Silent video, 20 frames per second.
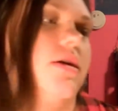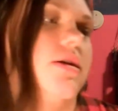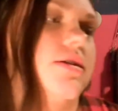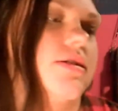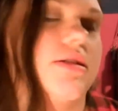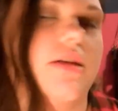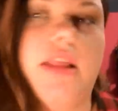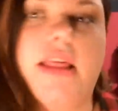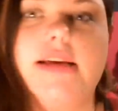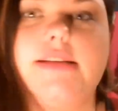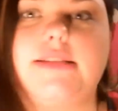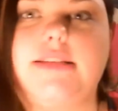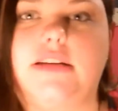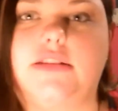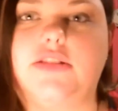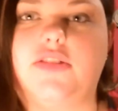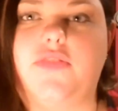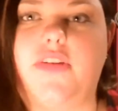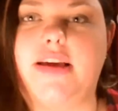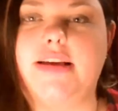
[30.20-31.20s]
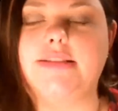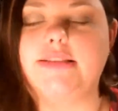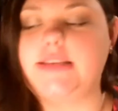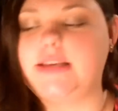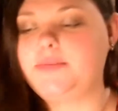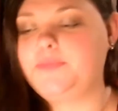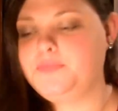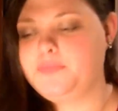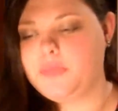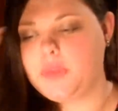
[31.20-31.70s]
so that sounds
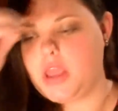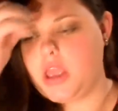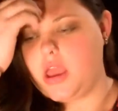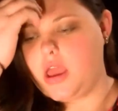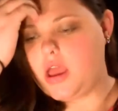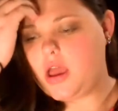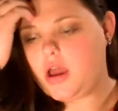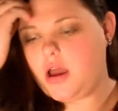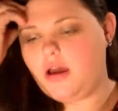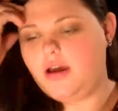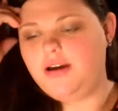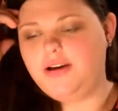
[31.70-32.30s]
fancy. Uh,